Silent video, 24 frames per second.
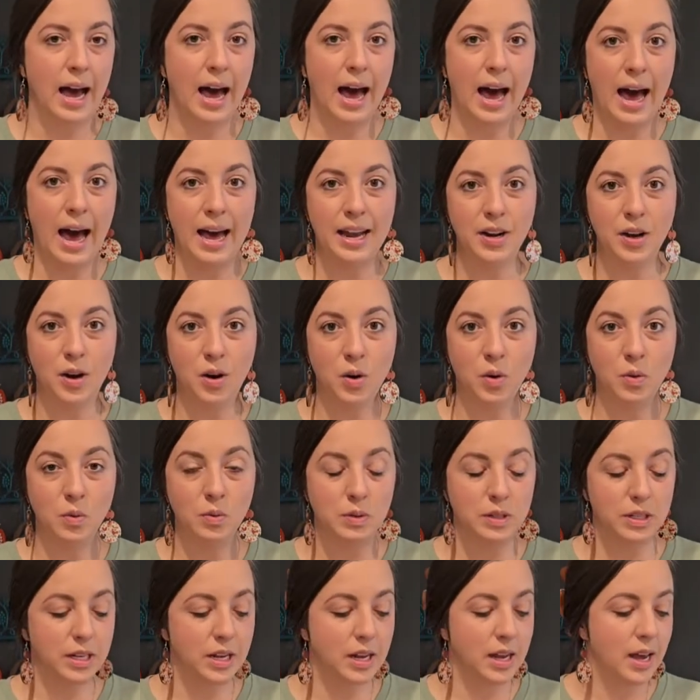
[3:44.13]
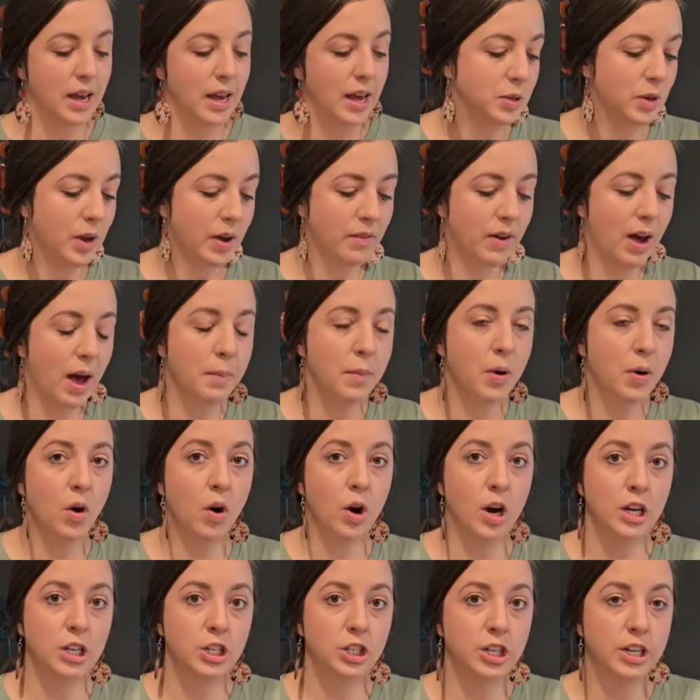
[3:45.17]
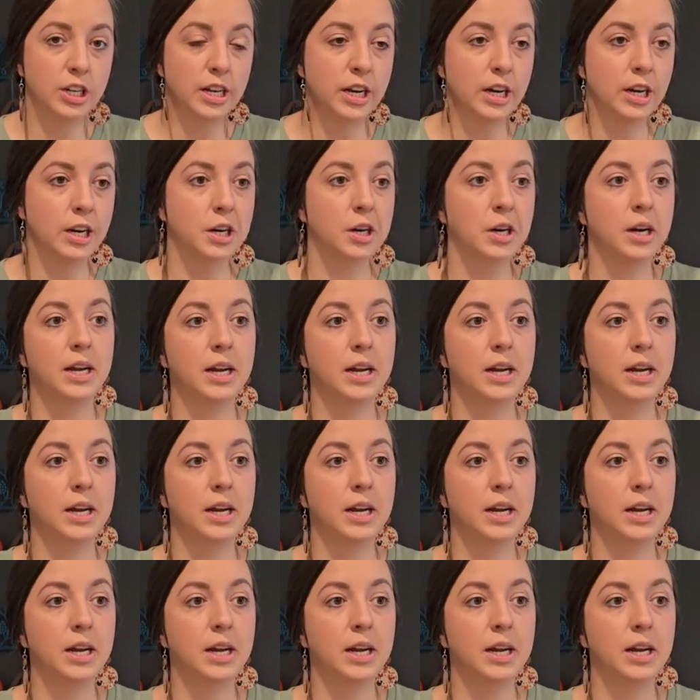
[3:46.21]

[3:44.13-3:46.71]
I don't. So I've got my orange in here.